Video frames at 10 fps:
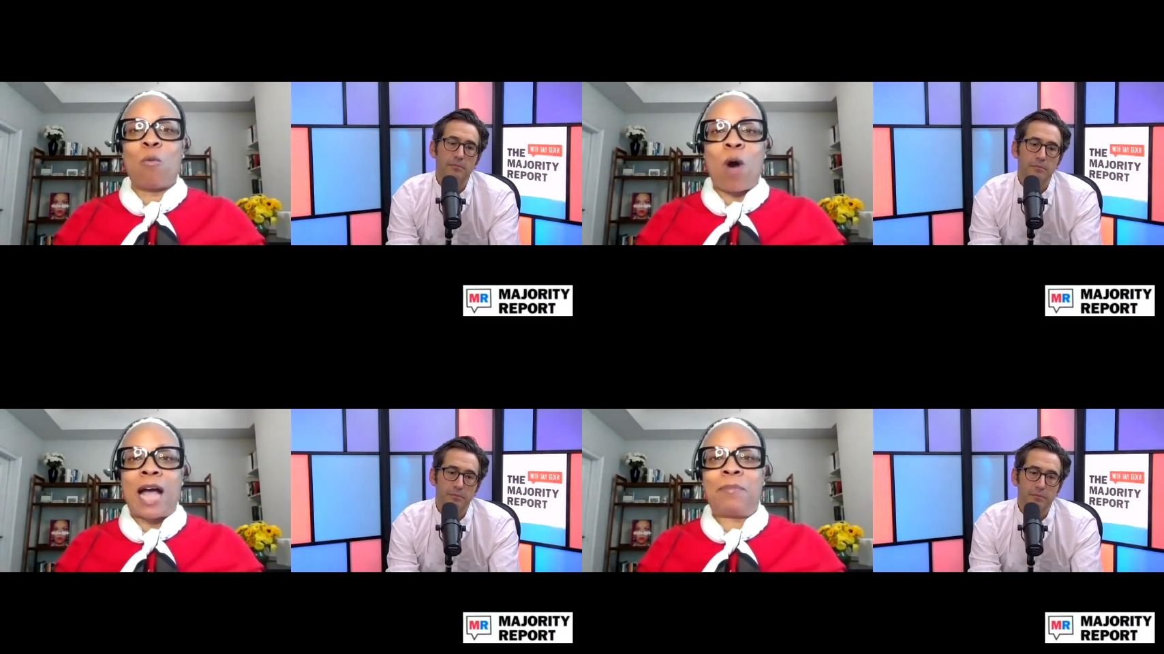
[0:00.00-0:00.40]

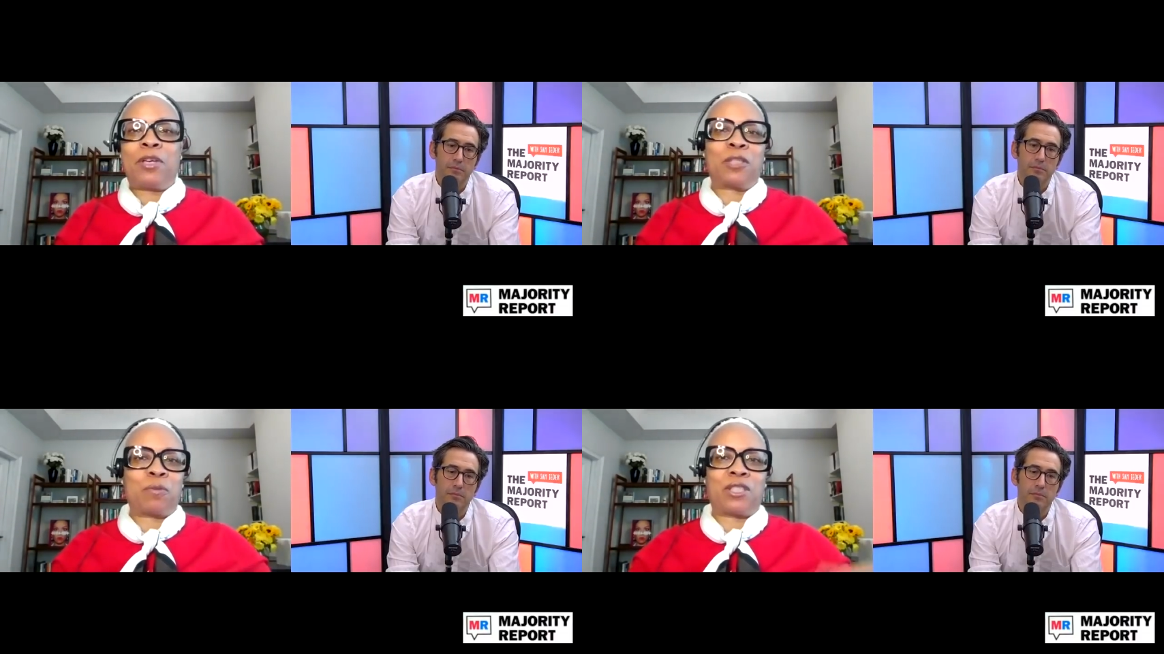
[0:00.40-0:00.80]
Speaker 1: Why?
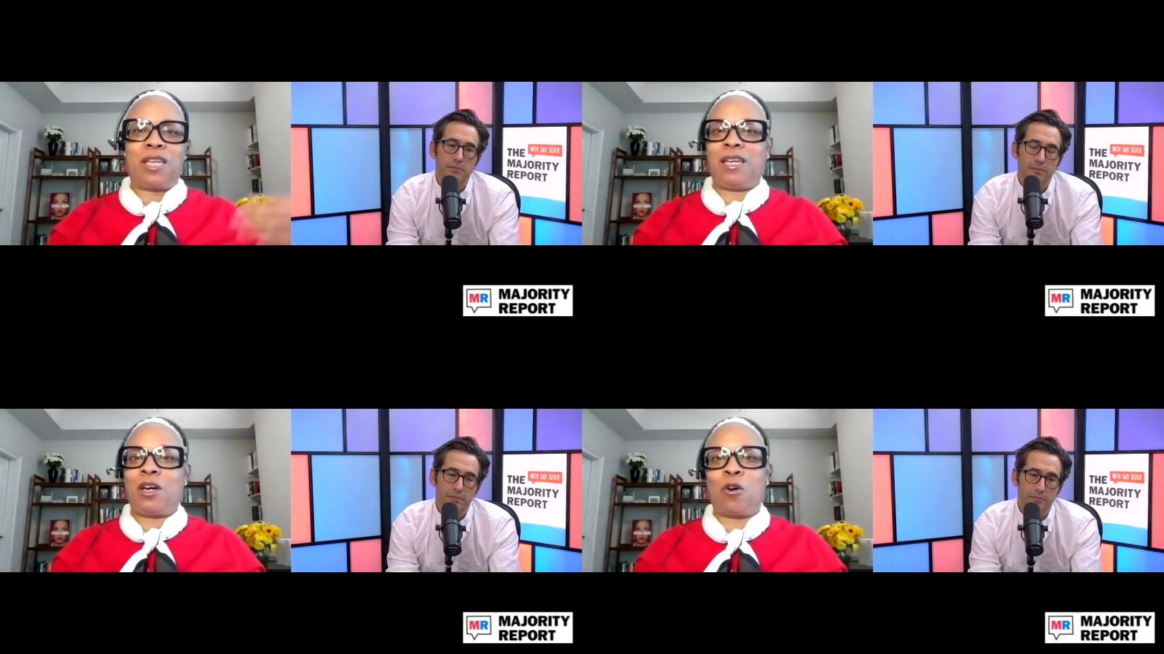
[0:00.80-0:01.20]
Because we're
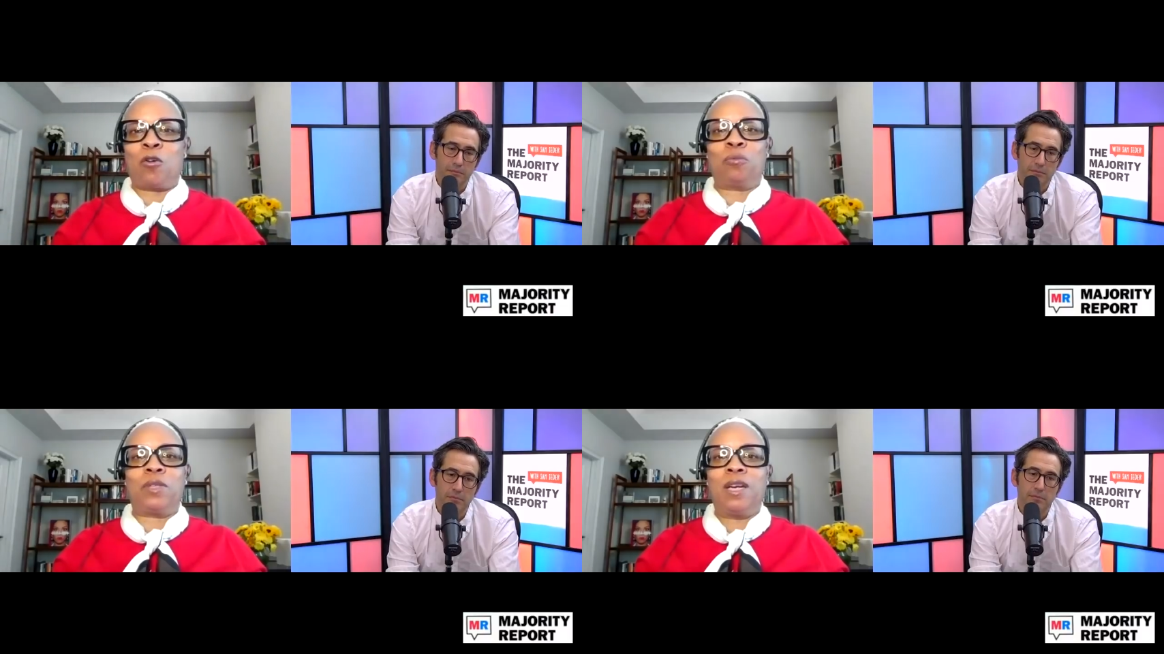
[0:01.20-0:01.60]
sending
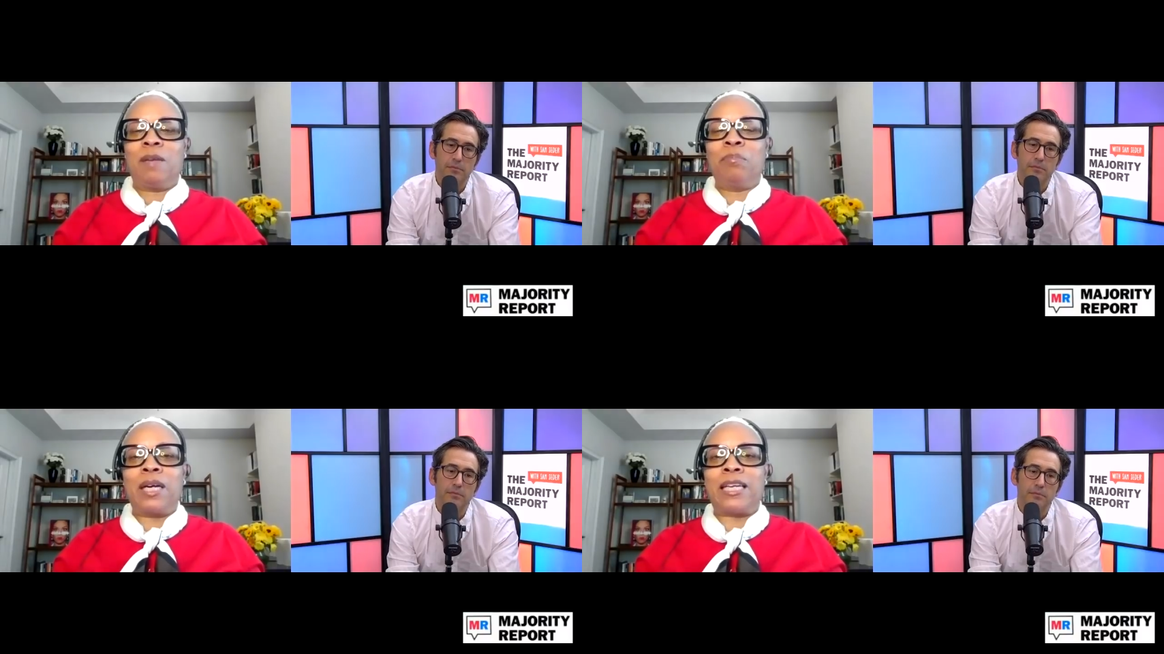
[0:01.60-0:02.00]
home
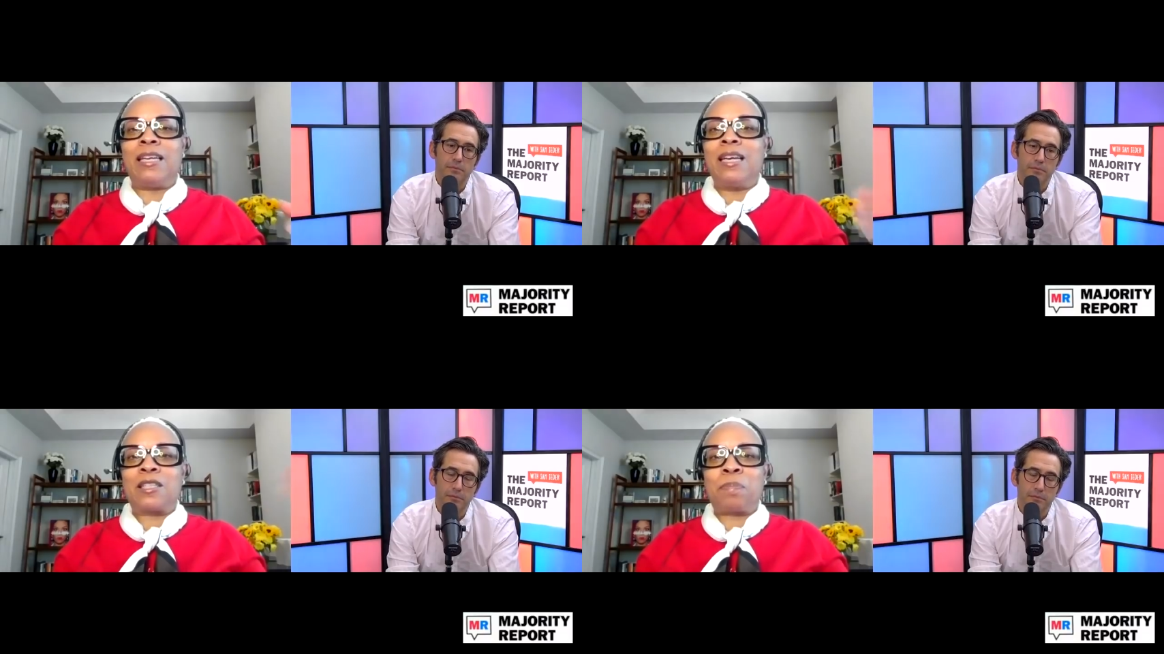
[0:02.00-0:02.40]
money